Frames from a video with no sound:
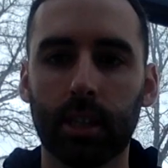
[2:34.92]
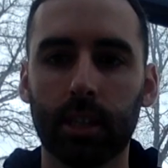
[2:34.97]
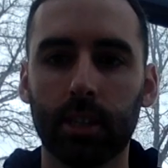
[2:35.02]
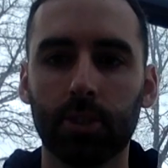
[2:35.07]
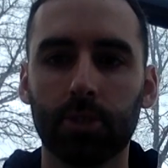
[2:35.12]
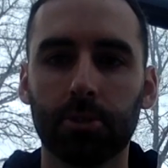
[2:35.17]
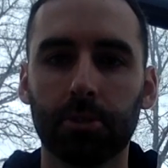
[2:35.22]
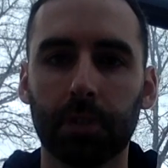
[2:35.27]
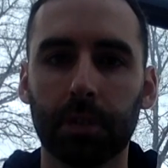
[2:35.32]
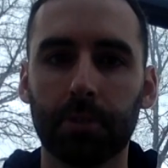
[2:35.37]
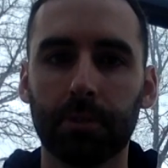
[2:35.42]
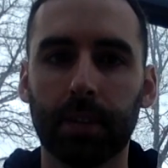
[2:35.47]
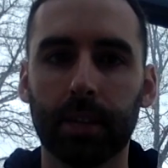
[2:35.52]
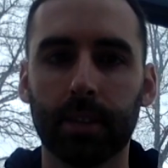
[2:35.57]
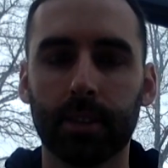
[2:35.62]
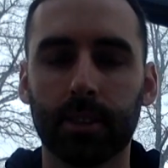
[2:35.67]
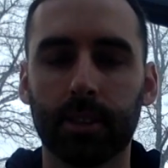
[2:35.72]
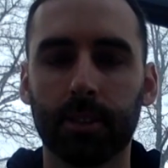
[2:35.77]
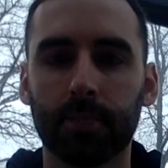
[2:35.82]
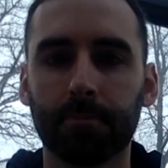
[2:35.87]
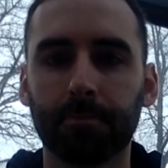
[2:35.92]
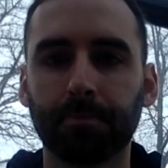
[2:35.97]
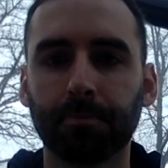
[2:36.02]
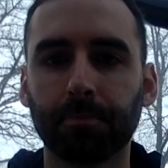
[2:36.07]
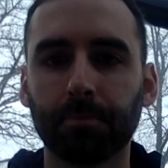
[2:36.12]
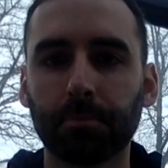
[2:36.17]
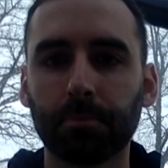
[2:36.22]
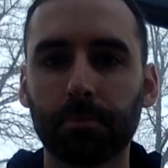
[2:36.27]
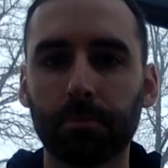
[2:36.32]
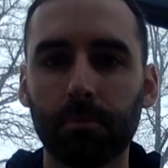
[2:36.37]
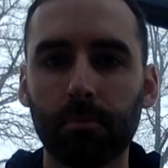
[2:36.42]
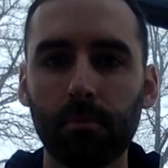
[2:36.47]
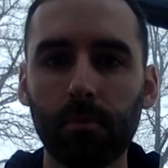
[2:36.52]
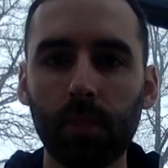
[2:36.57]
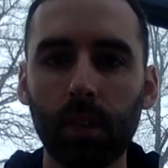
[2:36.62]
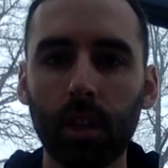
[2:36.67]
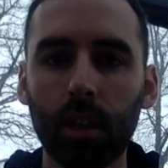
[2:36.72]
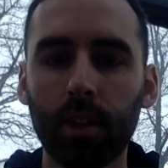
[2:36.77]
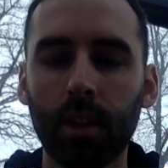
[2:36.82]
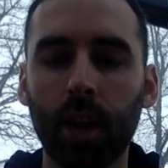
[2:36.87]
injury risk.
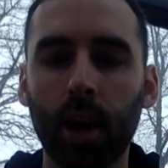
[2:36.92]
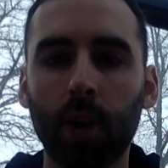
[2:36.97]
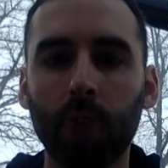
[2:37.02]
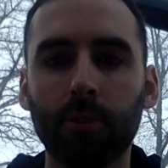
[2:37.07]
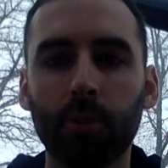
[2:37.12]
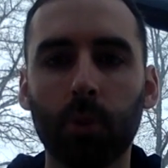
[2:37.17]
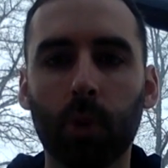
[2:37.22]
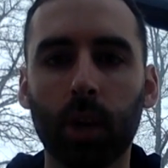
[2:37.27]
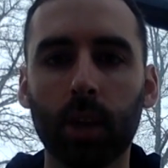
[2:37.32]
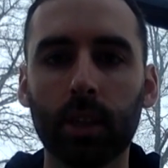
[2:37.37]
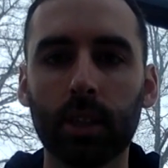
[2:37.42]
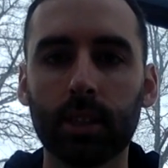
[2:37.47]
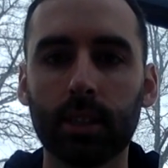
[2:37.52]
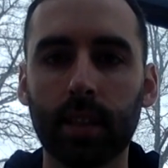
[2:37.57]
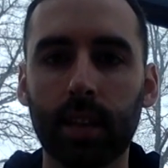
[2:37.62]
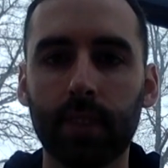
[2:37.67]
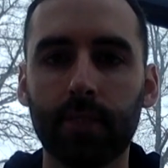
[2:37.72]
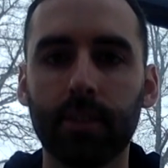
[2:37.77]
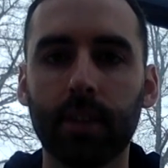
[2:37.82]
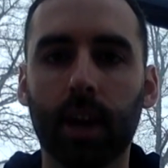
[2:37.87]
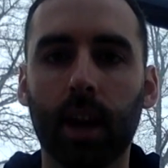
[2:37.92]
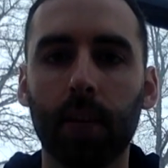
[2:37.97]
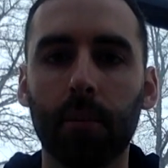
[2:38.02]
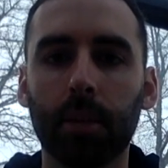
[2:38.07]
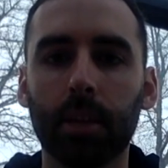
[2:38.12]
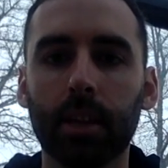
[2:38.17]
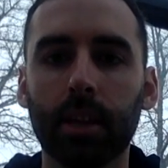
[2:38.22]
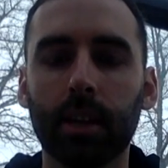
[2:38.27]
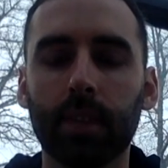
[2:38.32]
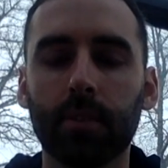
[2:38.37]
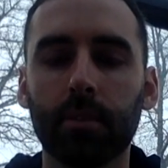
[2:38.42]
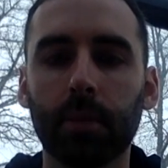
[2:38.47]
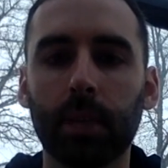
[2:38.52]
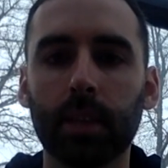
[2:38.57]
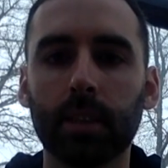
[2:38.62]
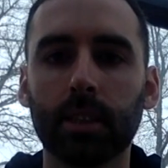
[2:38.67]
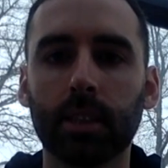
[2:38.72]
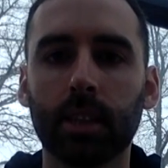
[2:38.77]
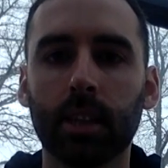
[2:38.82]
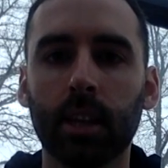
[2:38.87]
Now, if you wanted to save time on the
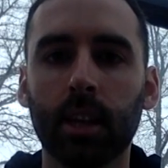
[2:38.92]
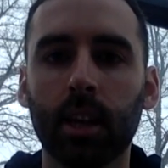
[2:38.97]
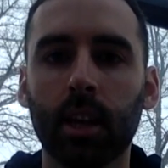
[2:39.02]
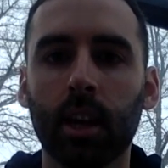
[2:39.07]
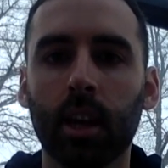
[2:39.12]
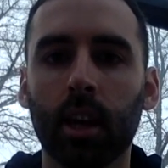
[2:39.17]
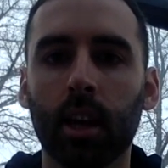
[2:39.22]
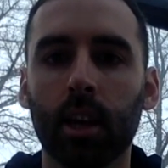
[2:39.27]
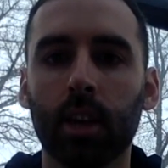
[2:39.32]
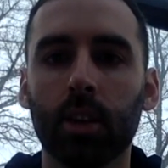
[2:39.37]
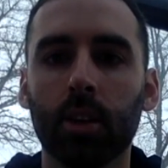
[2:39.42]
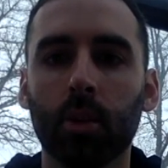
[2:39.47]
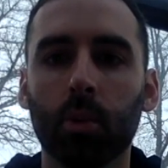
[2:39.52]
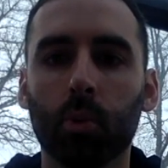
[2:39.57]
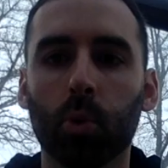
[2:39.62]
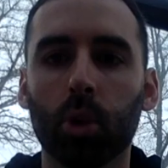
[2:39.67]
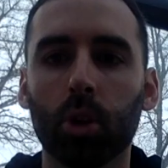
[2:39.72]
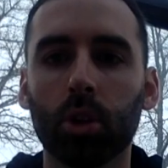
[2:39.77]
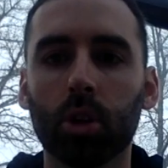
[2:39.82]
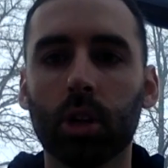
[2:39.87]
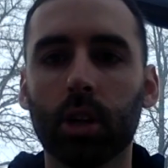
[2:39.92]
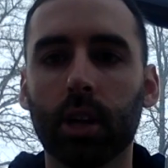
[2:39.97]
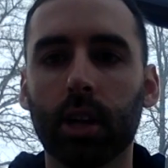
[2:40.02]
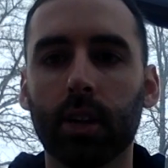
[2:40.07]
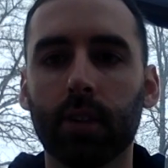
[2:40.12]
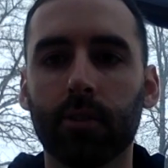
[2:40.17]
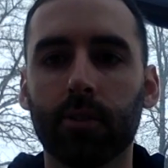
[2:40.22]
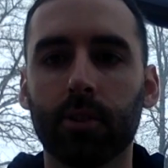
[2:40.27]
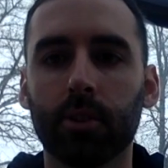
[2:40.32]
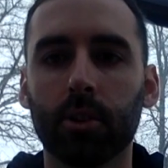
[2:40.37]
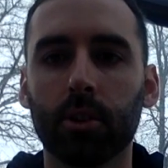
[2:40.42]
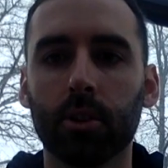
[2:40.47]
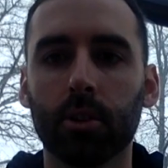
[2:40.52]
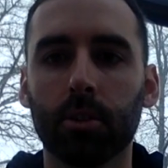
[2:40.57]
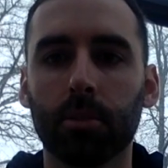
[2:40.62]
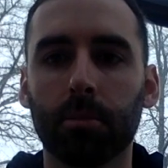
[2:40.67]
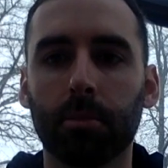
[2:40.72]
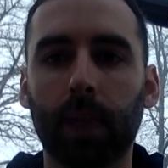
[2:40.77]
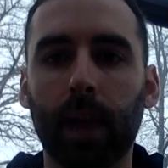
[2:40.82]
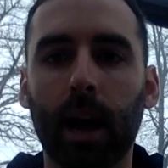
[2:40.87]
FMS and you were looking
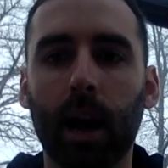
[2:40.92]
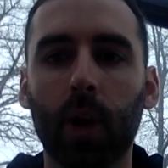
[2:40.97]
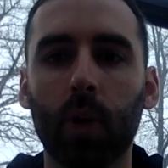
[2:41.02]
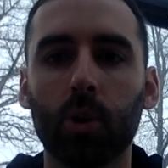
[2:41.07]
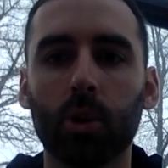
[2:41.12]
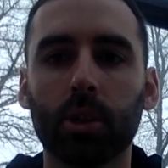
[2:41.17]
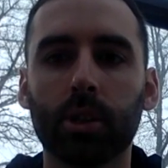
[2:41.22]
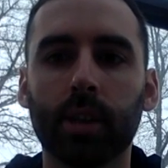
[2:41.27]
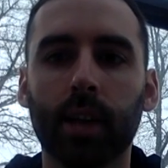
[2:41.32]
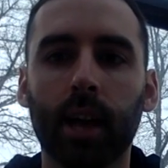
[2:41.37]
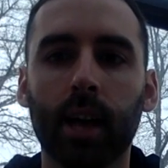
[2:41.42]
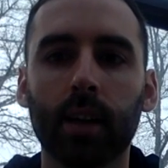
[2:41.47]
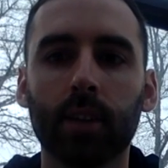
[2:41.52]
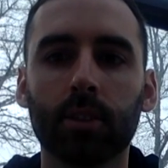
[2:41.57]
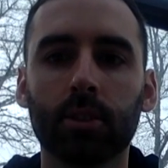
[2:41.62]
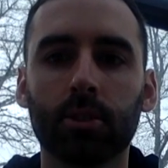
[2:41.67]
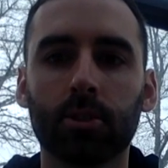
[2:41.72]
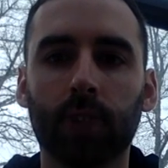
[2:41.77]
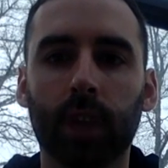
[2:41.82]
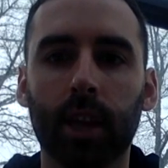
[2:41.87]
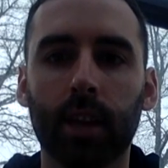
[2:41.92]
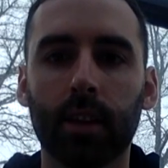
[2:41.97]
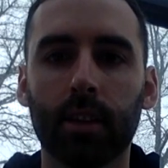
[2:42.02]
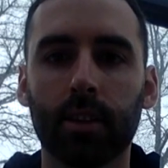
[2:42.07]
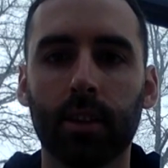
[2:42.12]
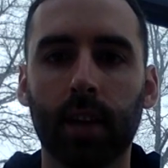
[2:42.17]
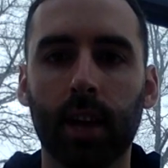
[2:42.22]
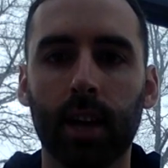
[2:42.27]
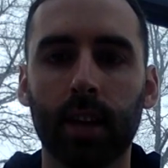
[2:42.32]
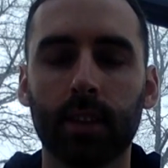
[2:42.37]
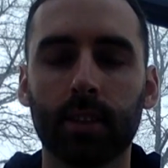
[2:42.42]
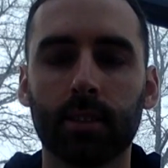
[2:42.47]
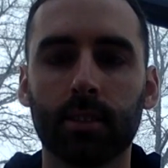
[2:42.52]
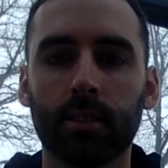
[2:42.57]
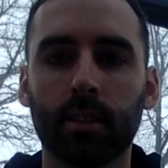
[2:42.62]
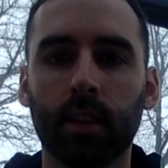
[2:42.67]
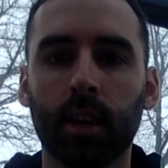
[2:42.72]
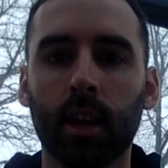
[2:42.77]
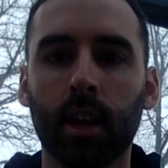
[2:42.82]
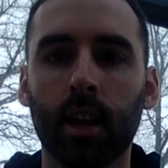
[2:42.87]
for power tests, strength tests,
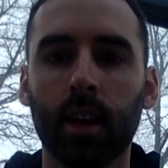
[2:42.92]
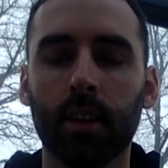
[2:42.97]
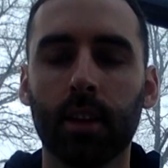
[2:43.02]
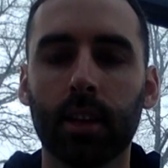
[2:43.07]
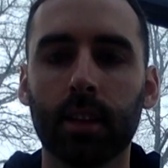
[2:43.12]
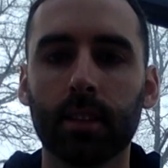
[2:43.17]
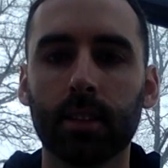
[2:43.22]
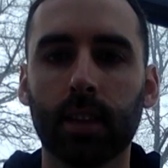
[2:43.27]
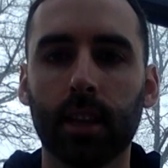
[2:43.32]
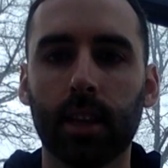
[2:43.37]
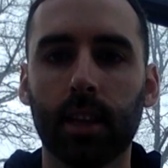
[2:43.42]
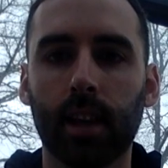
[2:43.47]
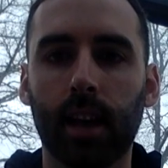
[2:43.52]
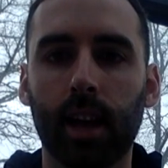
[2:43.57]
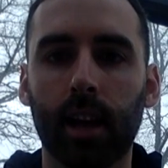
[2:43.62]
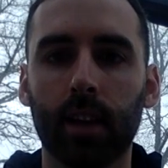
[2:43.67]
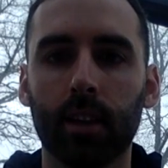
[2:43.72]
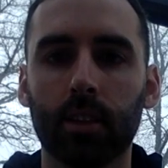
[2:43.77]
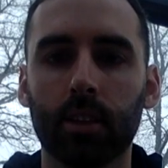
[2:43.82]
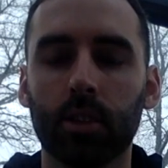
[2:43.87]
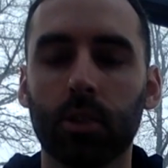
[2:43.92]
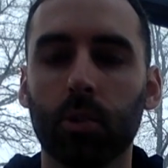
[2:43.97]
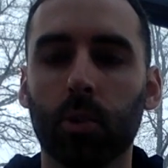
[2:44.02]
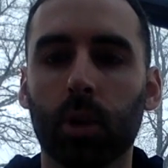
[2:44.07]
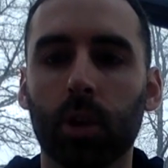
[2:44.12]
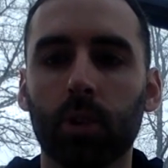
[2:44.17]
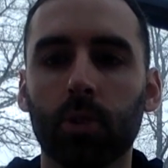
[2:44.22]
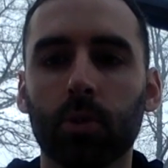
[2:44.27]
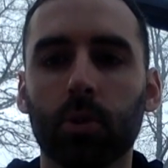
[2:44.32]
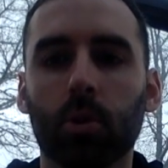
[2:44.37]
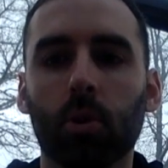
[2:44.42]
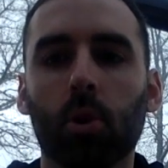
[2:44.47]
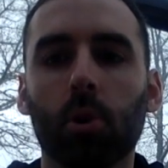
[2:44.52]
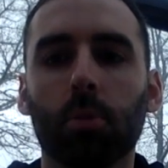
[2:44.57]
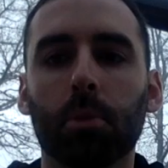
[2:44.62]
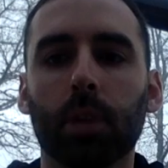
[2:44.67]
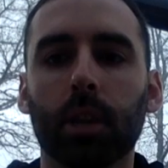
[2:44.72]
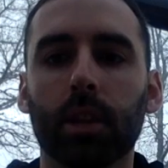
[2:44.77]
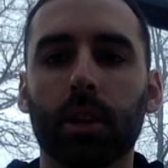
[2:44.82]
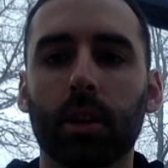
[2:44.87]
things like that, and you wanted to
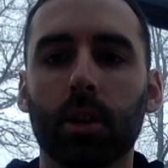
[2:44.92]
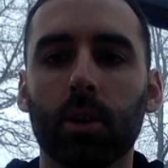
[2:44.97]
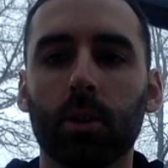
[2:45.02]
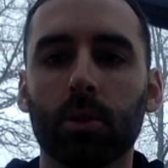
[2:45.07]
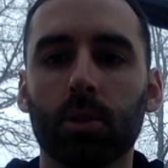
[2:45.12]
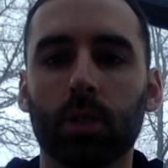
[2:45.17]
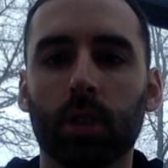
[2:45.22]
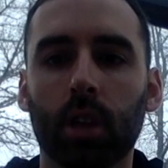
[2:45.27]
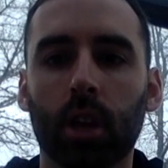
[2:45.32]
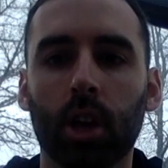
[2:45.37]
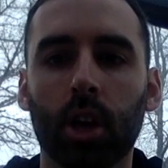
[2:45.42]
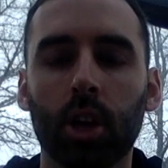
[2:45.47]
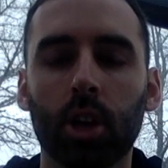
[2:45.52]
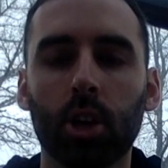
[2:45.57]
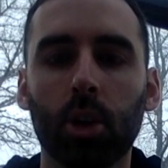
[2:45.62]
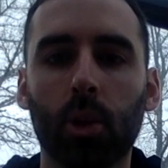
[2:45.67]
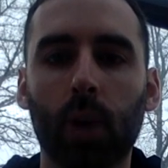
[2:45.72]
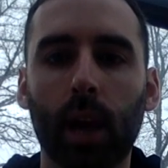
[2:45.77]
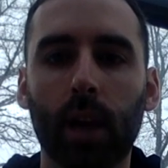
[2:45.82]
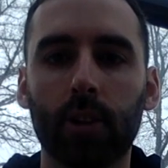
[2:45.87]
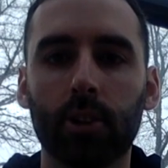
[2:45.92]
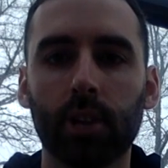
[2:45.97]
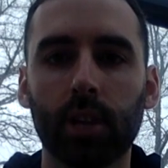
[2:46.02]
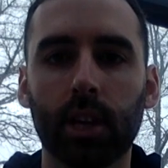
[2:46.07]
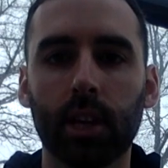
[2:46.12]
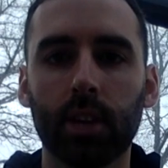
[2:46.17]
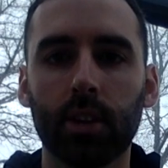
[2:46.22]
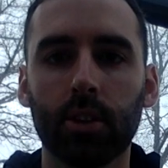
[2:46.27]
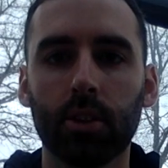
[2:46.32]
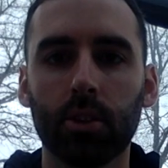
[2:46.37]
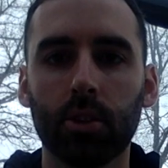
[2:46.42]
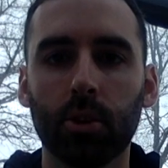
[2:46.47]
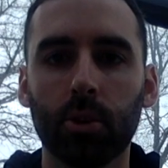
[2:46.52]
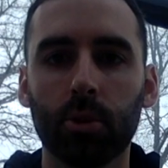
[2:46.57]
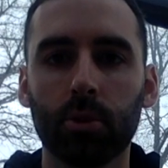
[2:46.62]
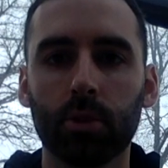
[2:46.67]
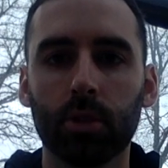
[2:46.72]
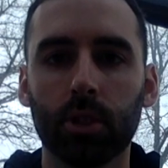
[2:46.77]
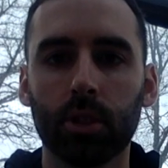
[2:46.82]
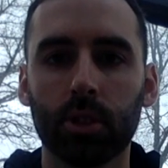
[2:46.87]
incorporate those, you actually can
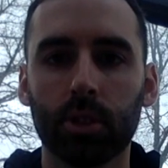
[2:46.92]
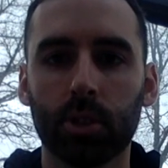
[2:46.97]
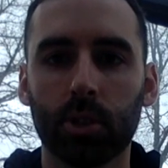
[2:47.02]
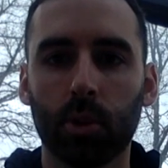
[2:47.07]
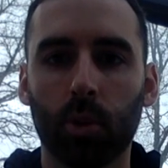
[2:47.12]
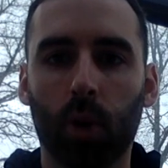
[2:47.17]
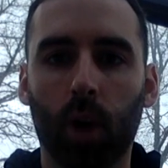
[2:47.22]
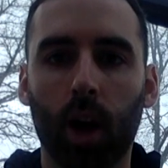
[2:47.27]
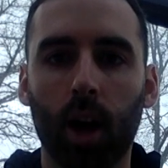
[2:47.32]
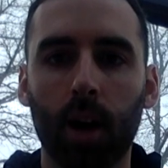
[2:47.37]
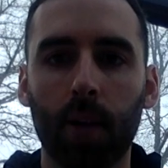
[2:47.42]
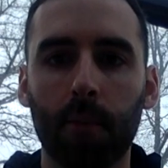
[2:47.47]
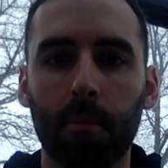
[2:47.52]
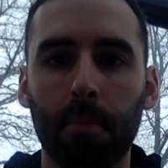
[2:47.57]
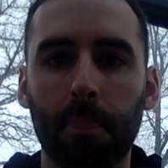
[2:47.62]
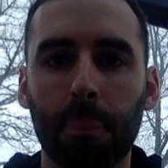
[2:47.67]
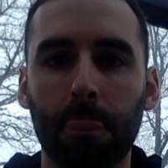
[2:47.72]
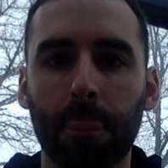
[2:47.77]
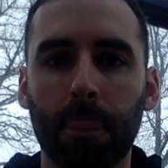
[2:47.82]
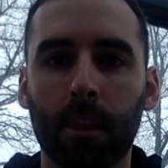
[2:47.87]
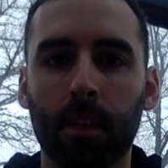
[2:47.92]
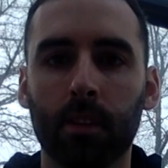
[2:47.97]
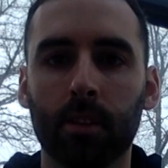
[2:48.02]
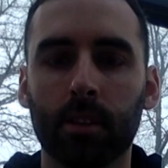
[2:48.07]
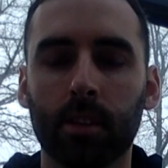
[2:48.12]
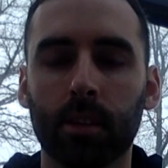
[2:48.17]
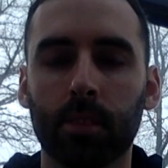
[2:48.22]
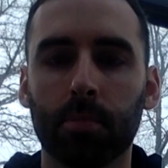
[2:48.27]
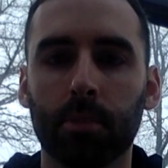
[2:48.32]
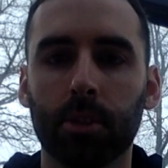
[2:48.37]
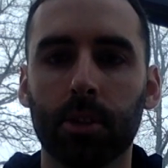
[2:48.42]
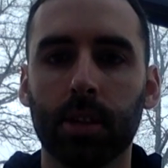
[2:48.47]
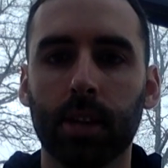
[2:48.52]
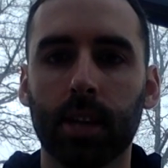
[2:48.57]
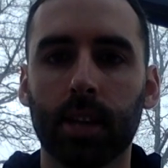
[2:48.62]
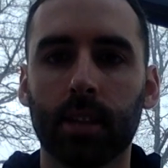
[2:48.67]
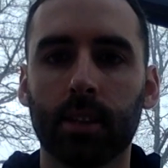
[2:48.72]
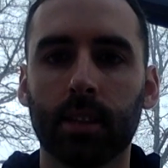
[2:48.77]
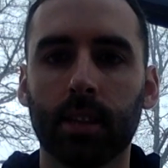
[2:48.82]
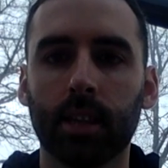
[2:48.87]
use the squat to
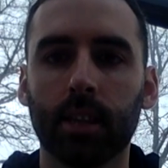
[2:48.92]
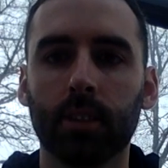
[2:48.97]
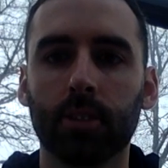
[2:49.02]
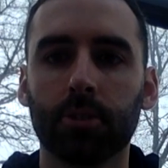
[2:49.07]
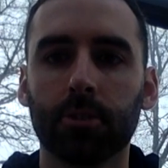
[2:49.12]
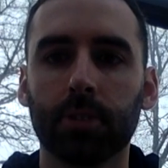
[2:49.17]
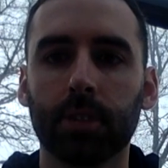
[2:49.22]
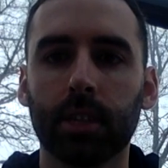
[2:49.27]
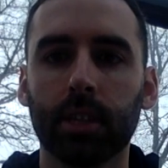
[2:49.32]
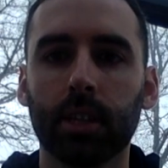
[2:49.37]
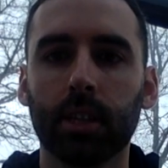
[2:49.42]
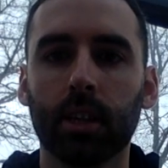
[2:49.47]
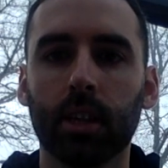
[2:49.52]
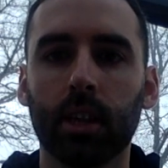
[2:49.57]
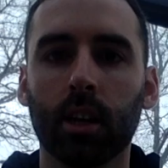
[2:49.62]
predict you